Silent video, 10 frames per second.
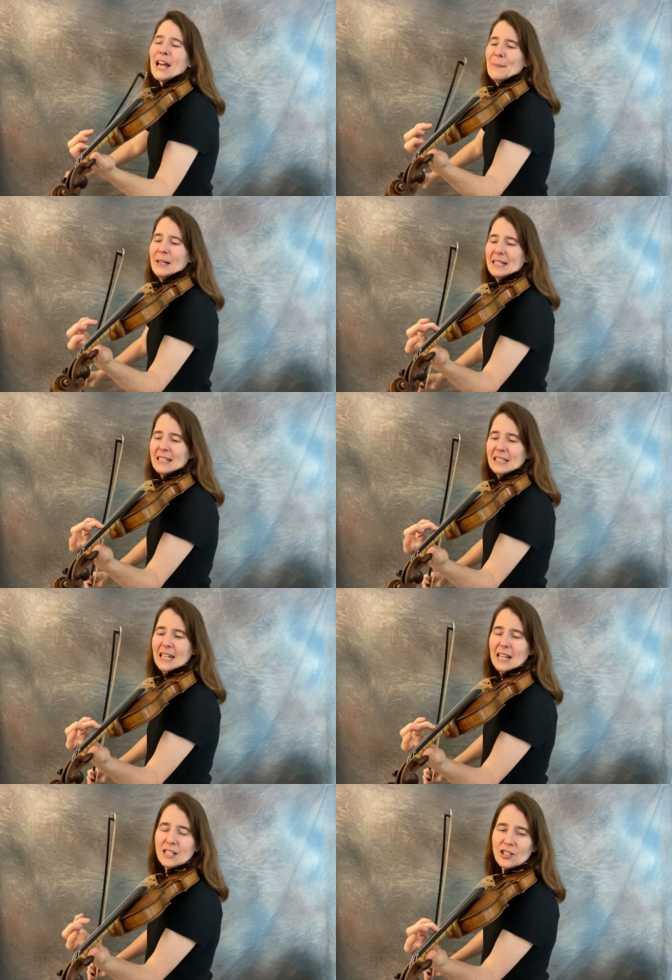
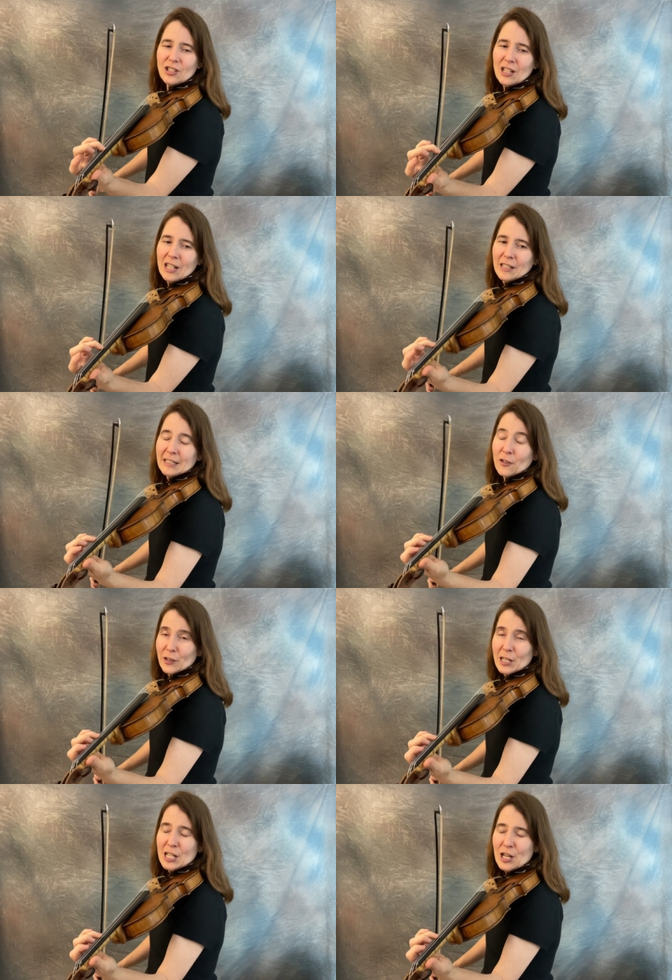Basically, uh, it's
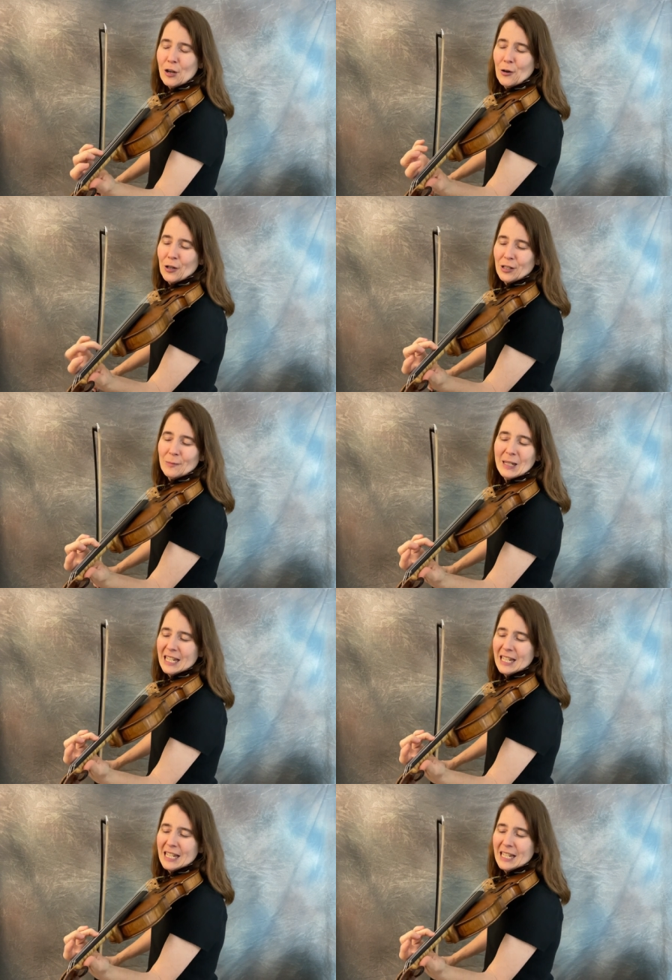over a G chord.